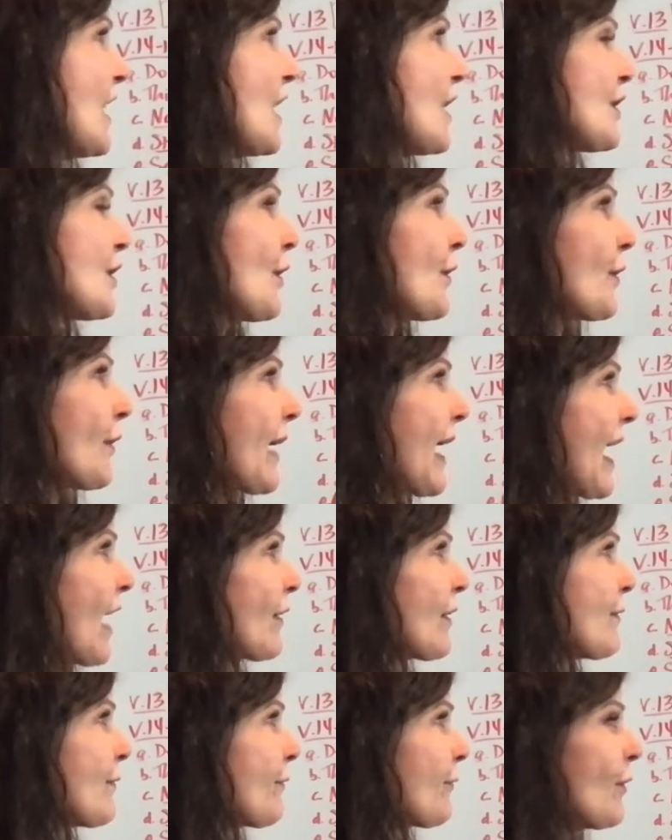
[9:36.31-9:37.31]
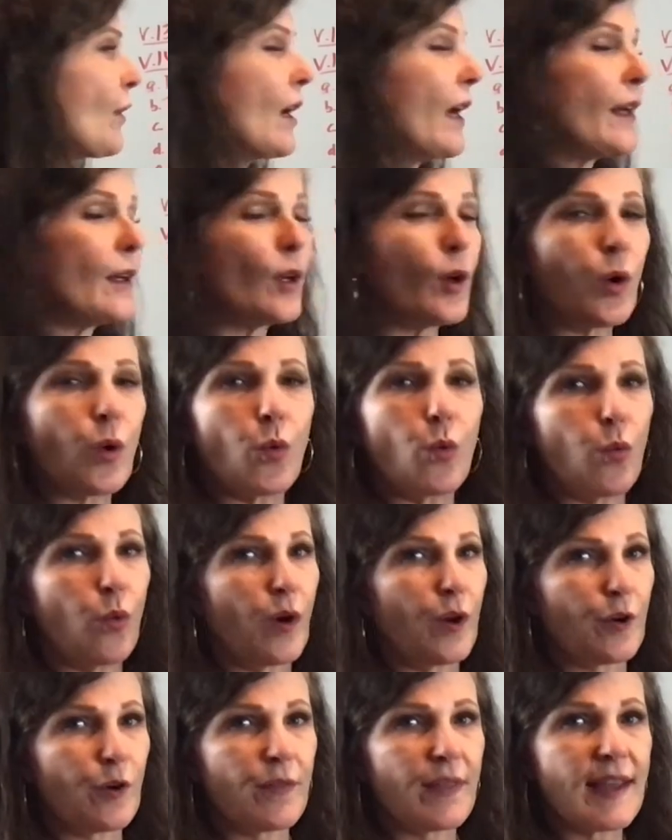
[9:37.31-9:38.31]
So they're out in front.
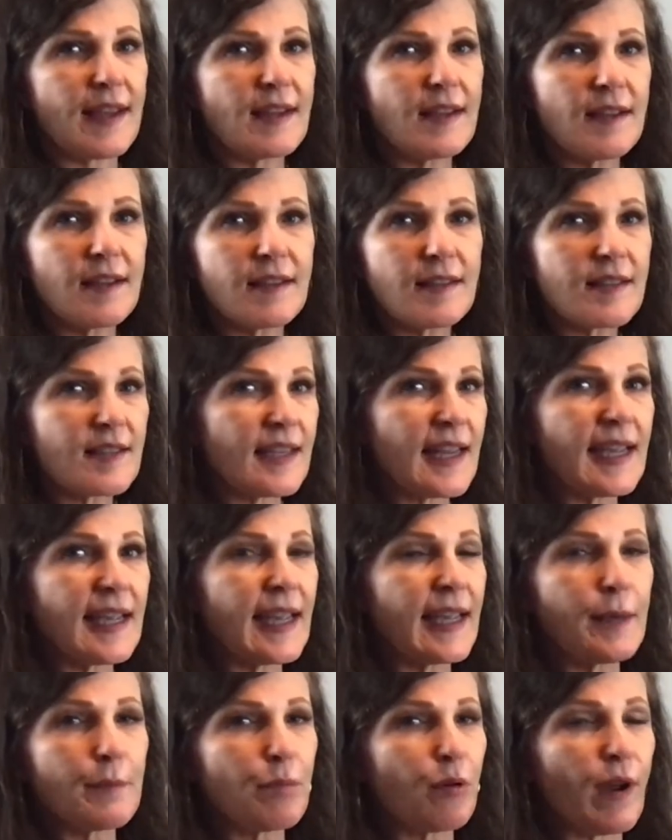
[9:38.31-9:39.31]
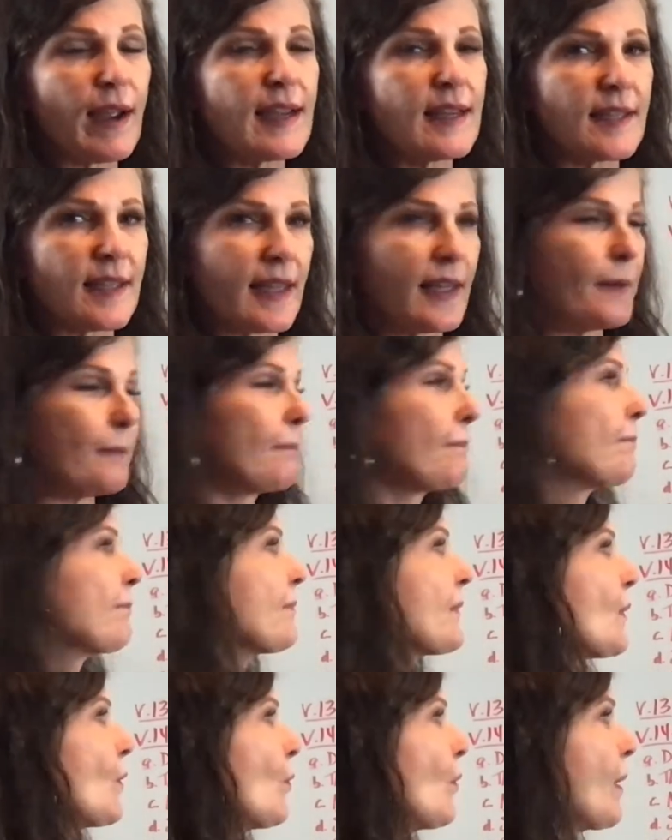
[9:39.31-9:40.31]
What are they singing and praising?
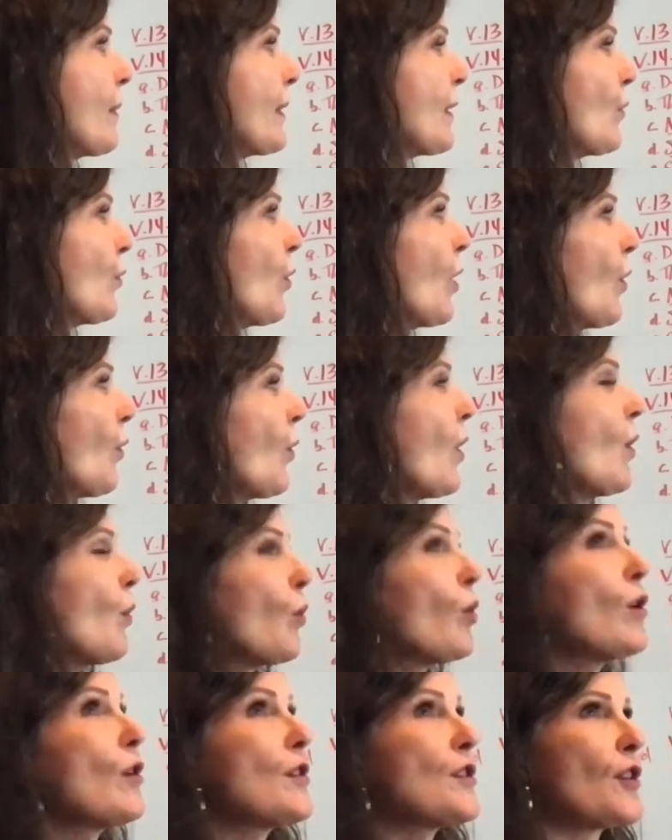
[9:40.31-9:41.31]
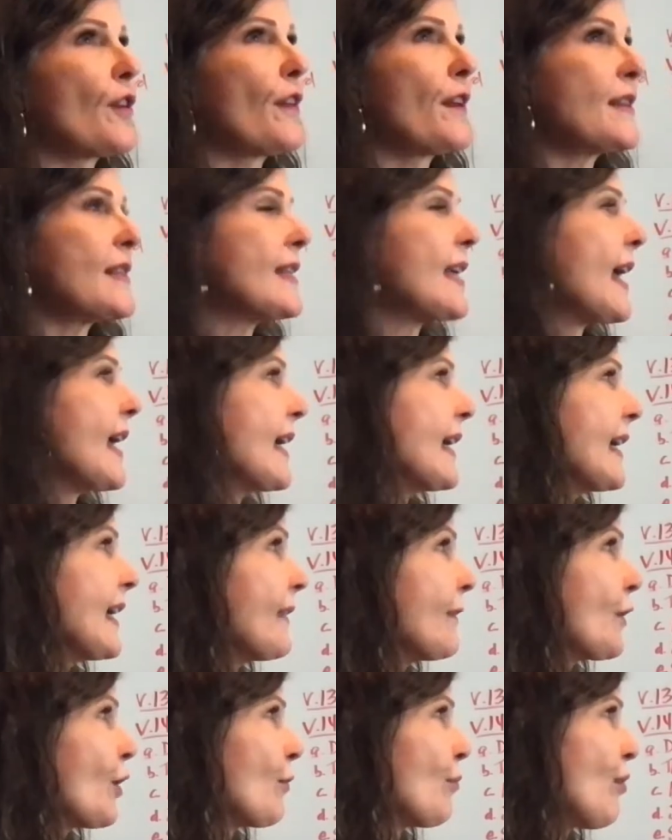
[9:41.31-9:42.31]
I mean, what words are they saying
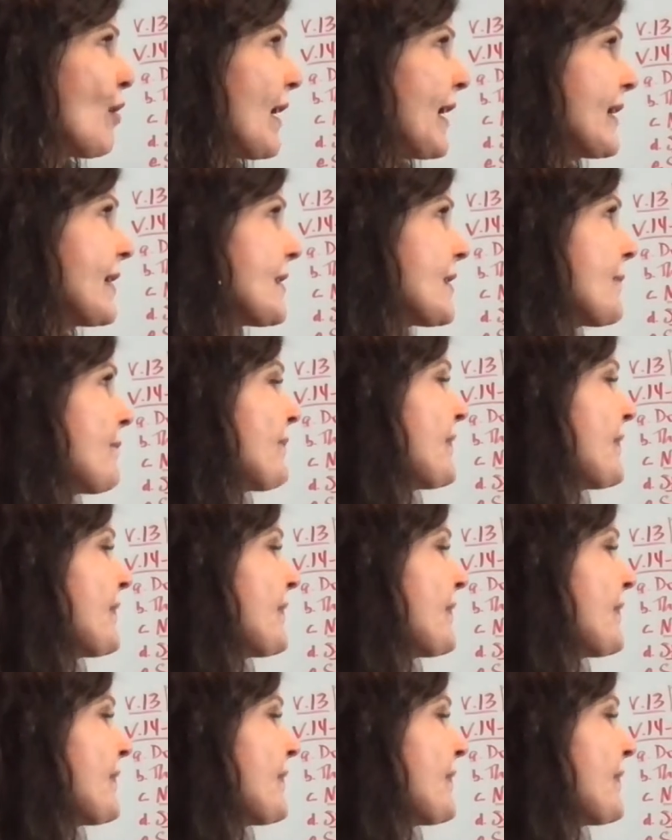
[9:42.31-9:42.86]
in their praise?